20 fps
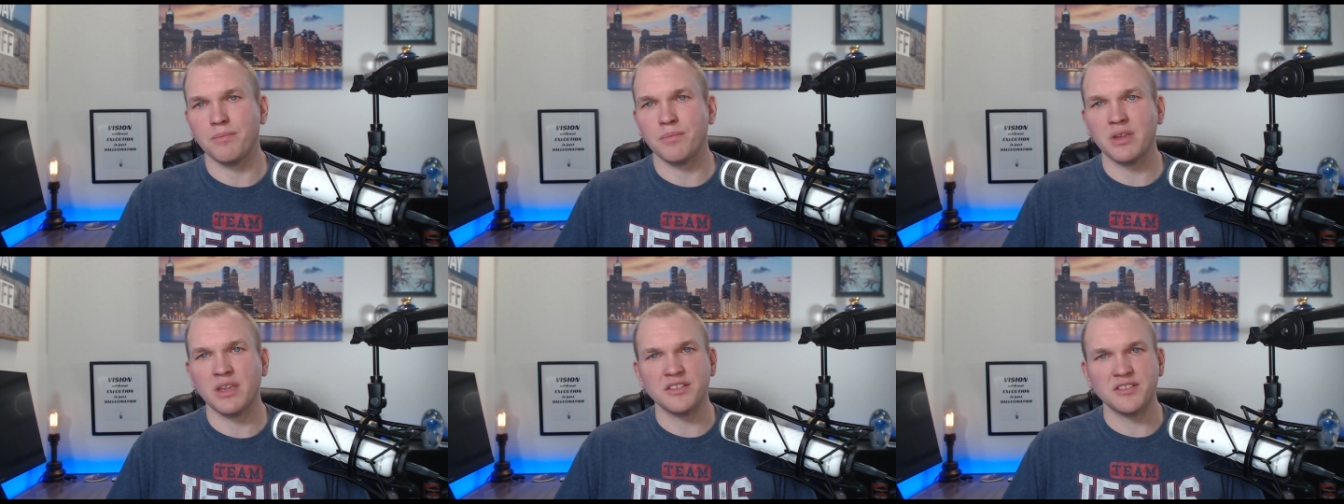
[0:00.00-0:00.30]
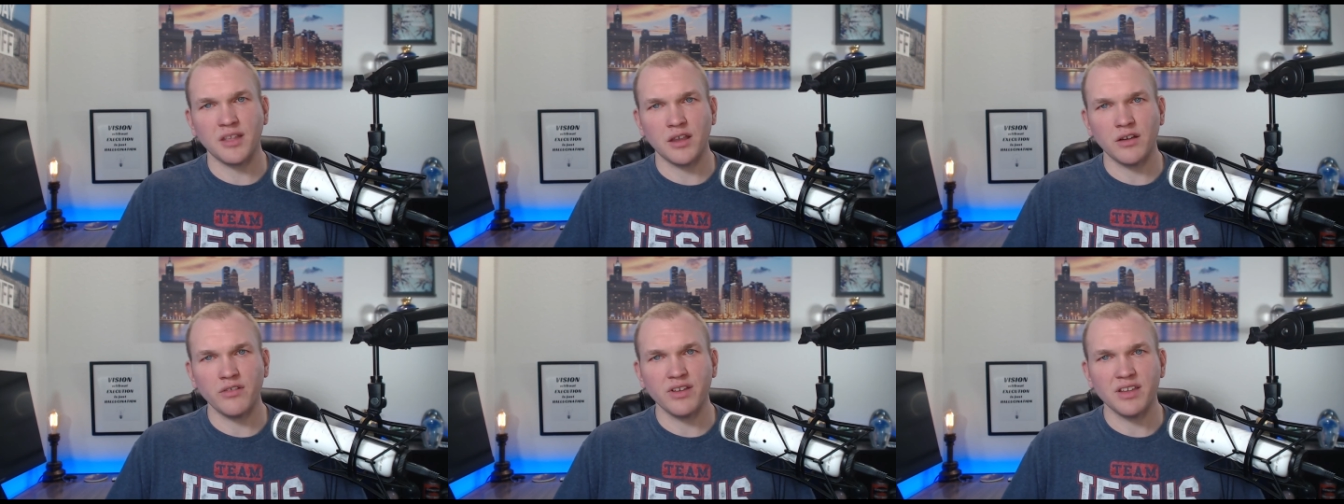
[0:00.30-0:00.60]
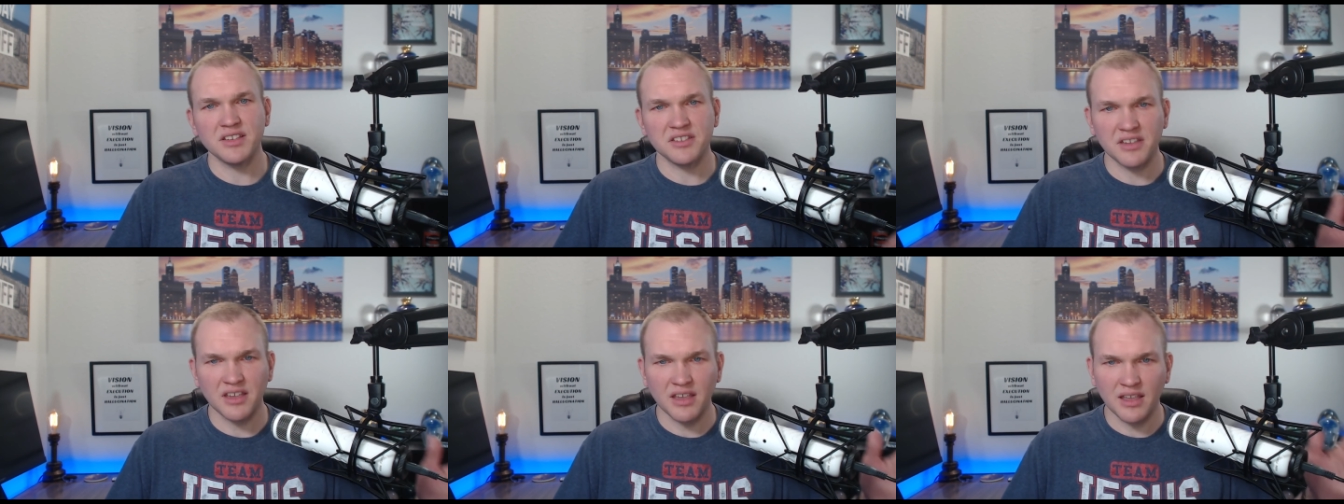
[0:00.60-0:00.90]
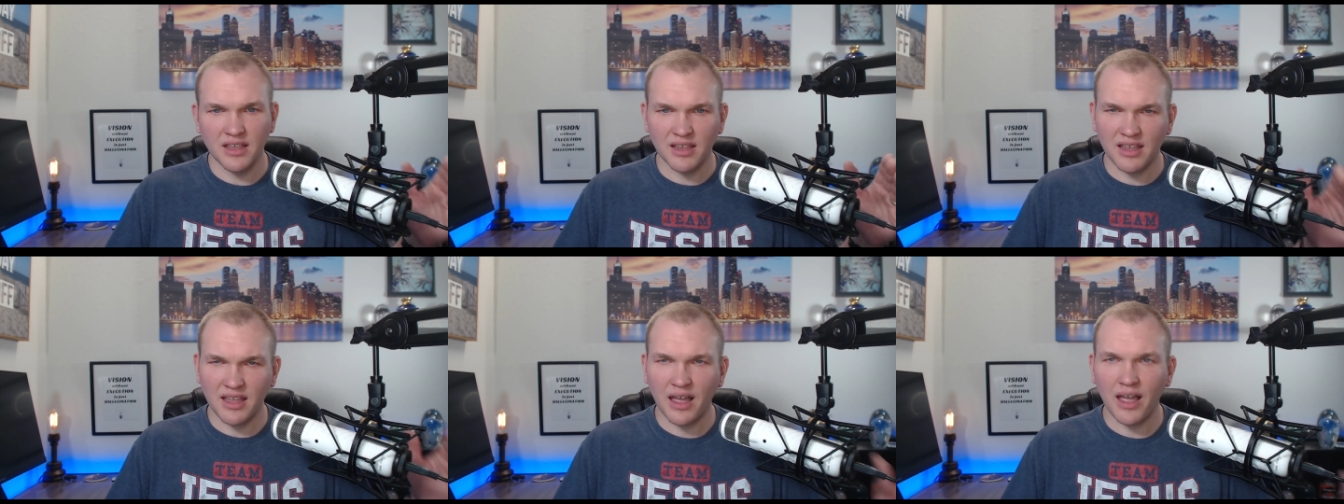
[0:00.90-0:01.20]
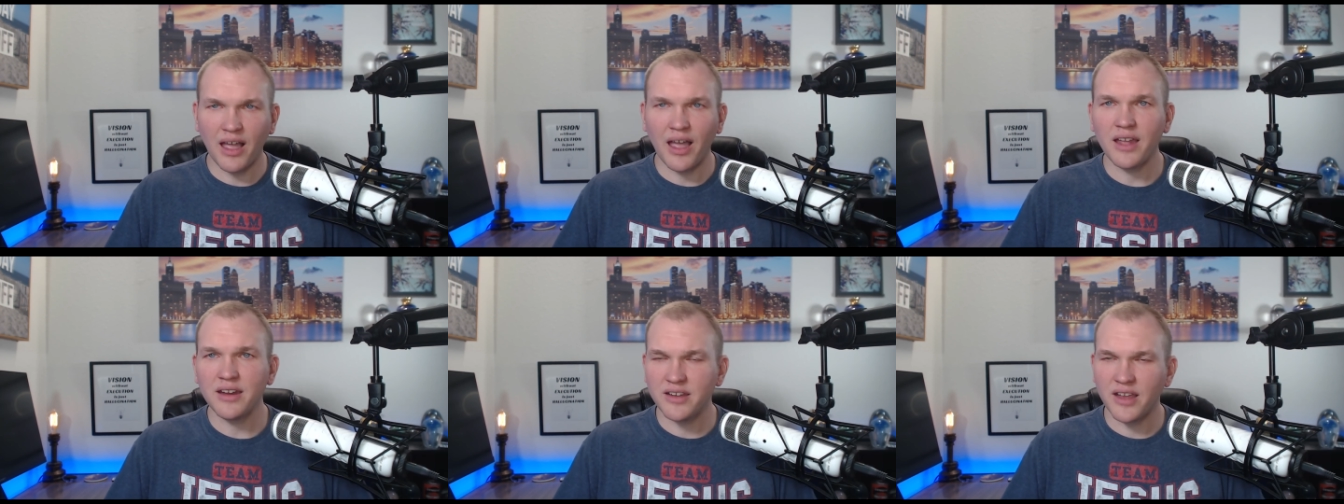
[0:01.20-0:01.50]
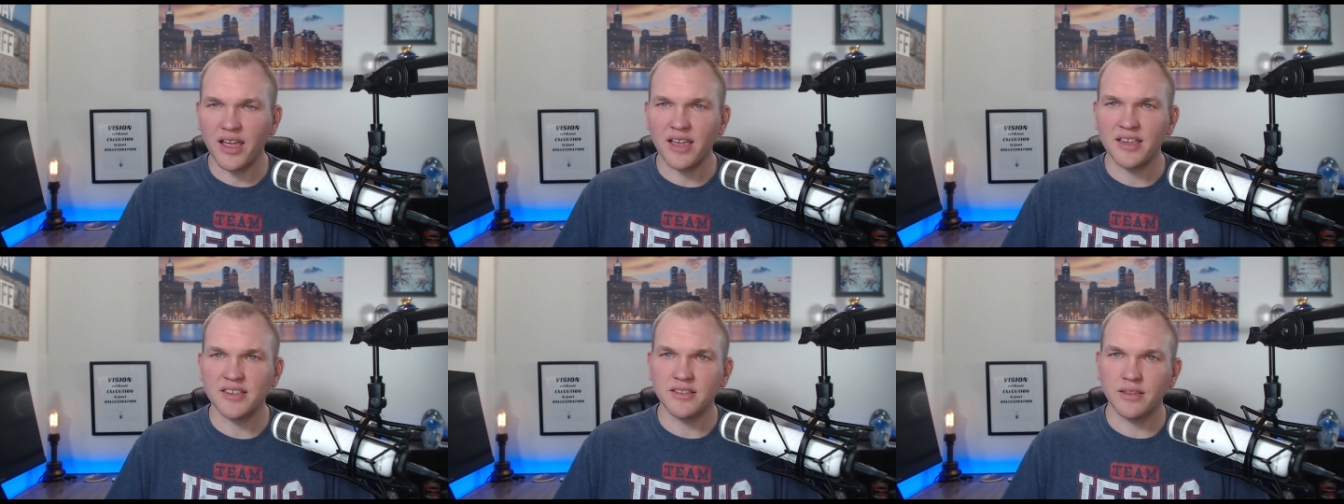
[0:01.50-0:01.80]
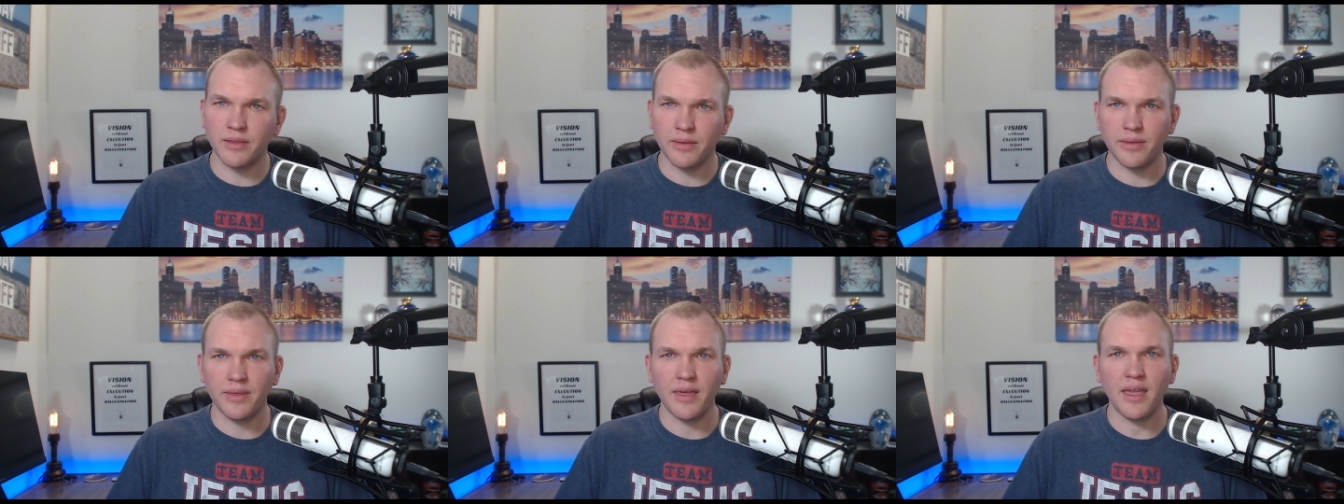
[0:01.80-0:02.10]
because there is context
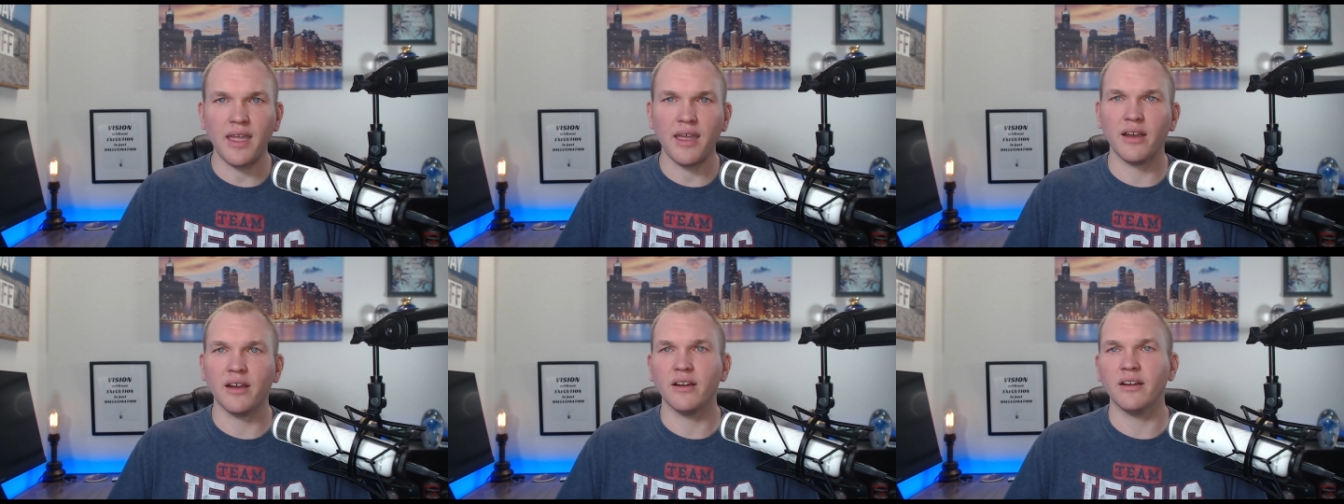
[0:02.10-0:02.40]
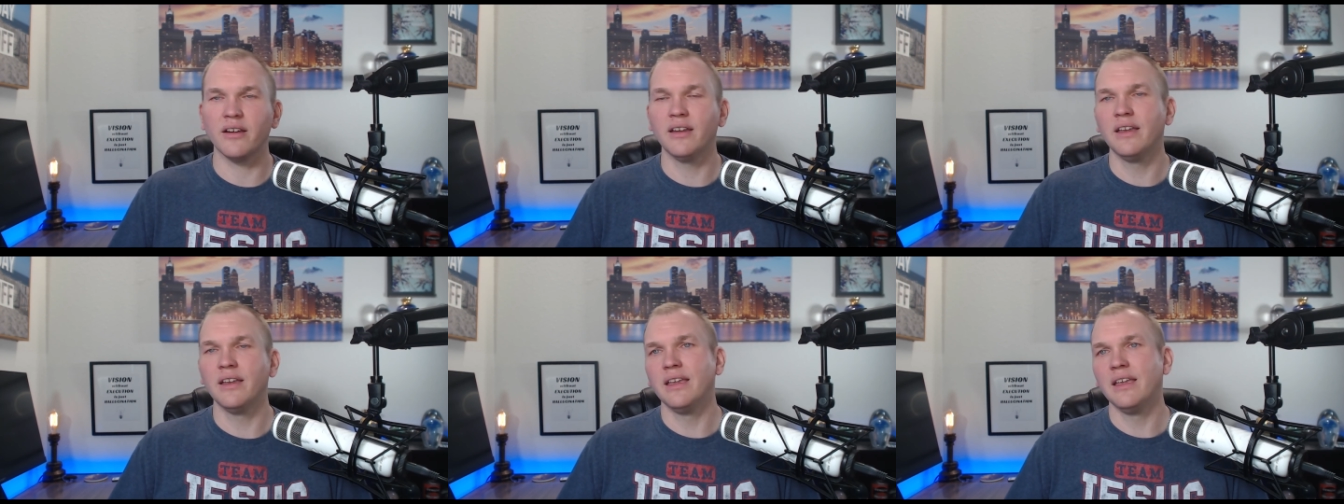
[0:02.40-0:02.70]
there.